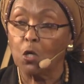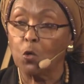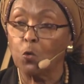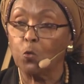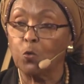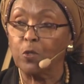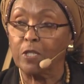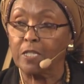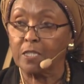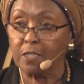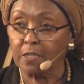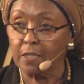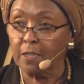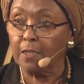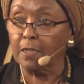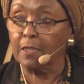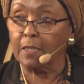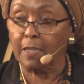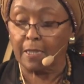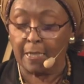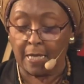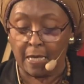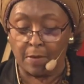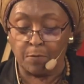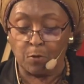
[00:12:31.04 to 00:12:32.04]
we still
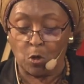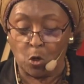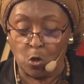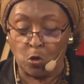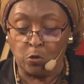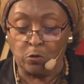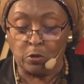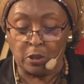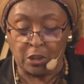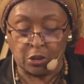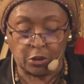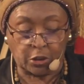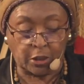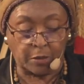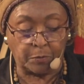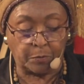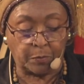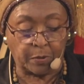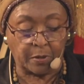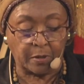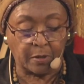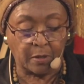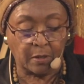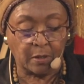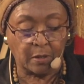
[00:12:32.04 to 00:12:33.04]
claim ownership
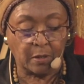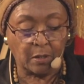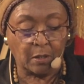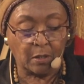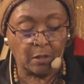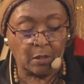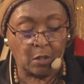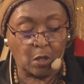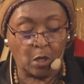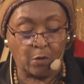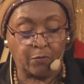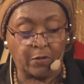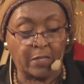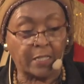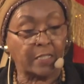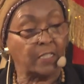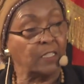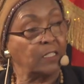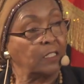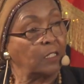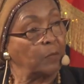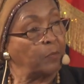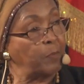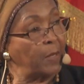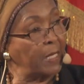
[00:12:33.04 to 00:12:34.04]
of our
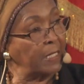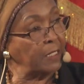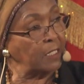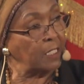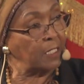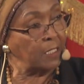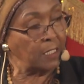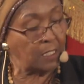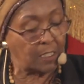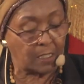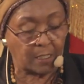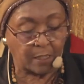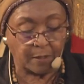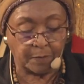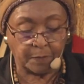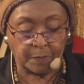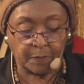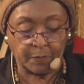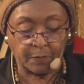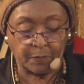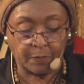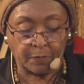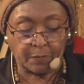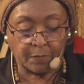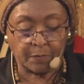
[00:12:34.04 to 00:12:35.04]
independence
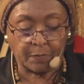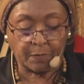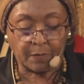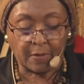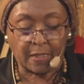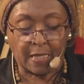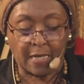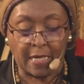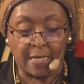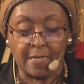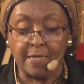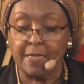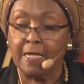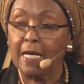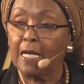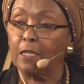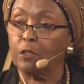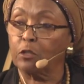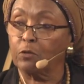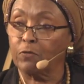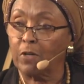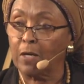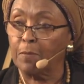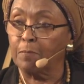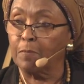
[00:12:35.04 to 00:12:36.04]
and that
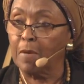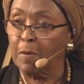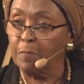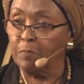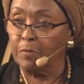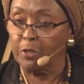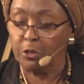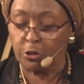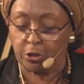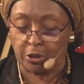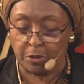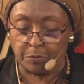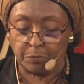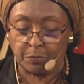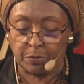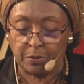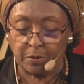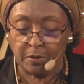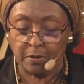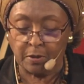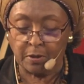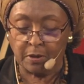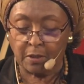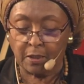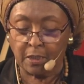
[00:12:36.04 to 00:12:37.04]
of our membership
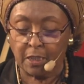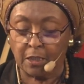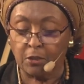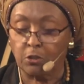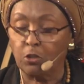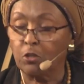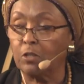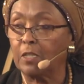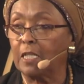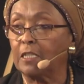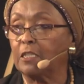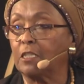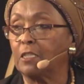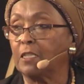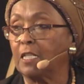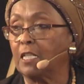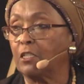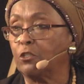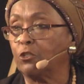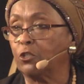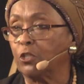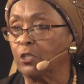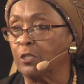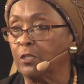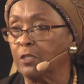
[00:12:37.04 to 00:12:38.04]
in the United
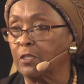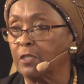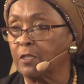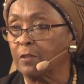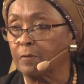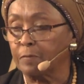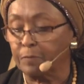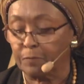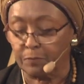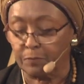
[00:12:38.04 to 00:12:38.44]
Nations.